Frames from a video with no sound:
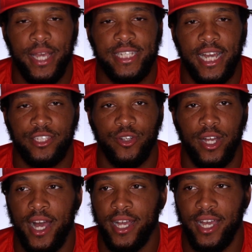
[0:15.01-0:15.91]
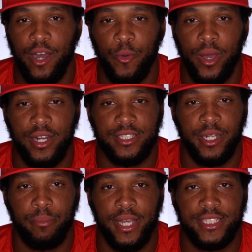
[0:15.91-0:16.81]
best actor, I would probably
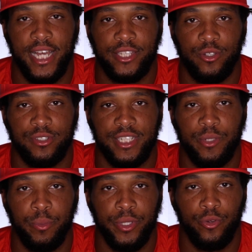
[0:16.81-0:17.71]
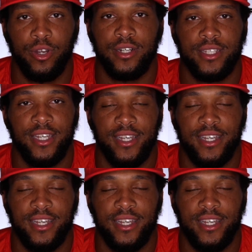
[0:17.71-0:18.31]
say the best actor on the team would be Gronk.